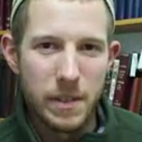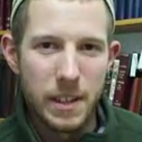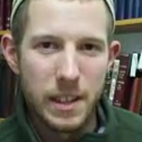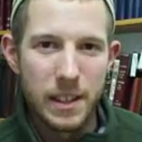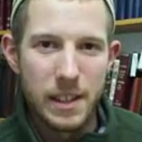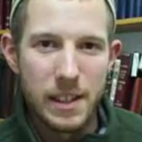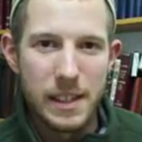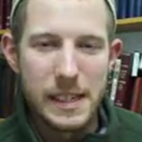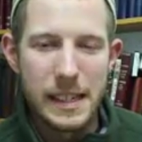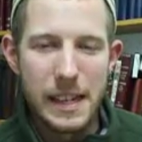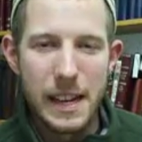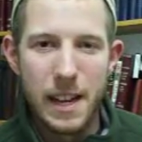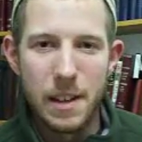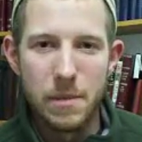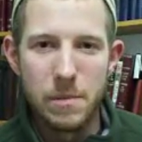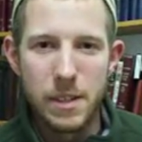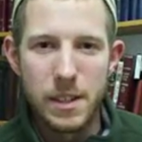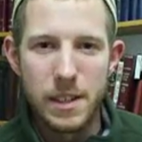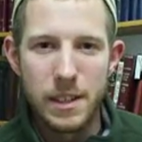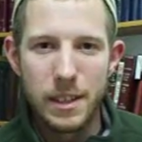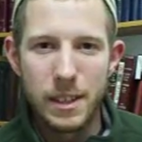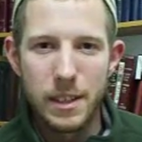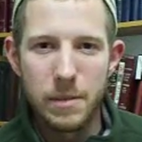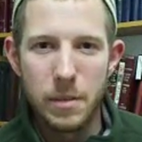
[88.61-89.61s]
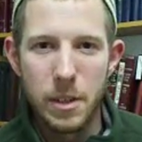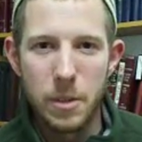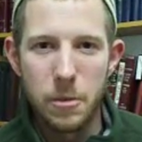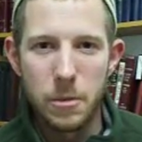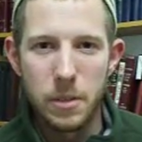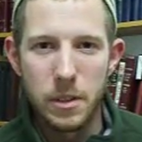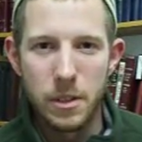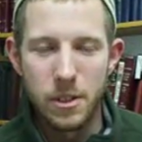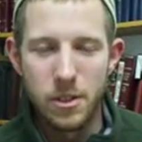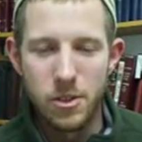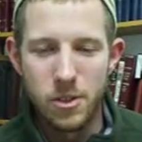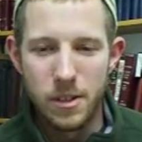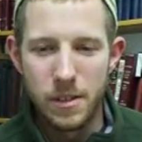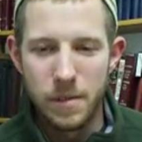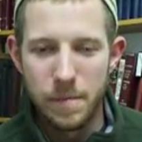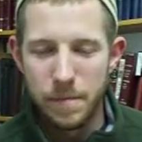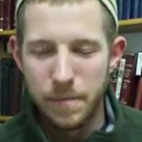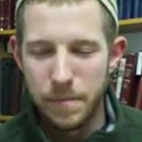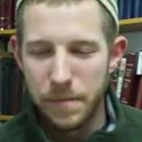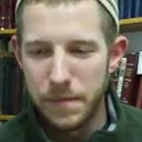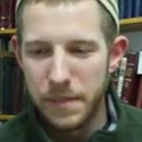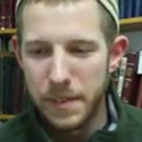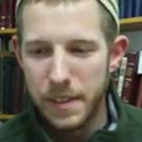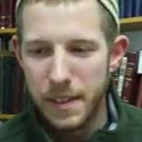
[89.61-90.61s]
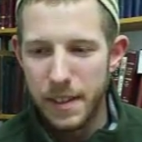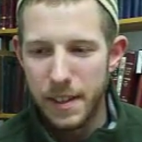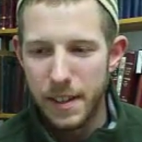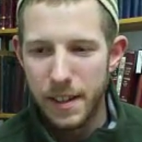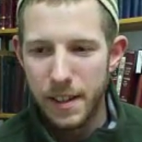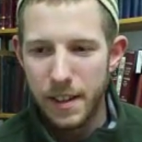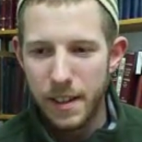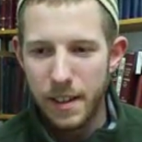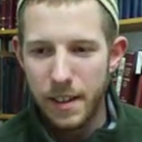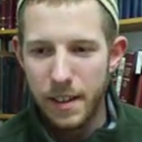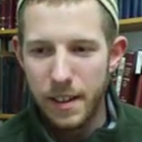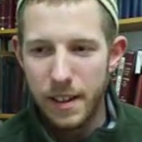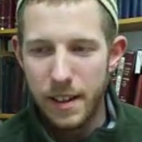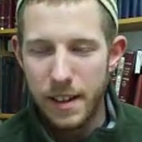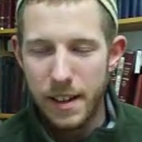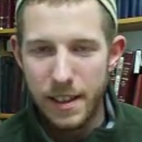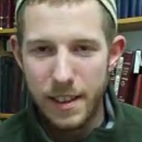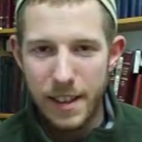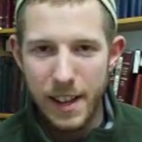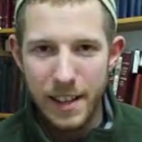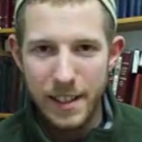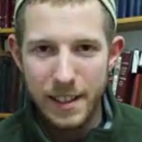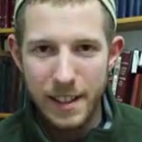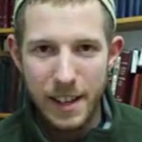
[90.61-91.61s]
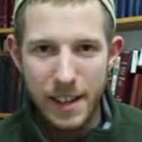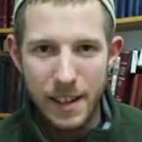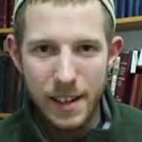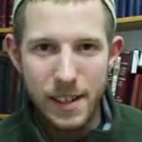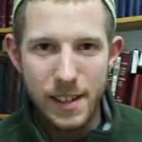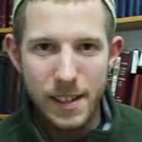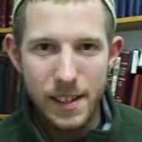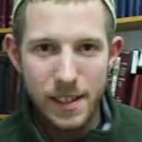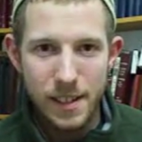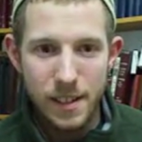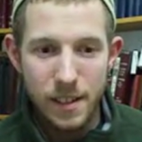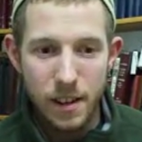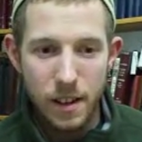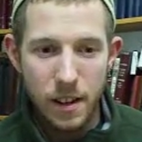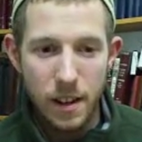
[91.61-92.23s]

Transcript: and Islam is not my religion? In that case,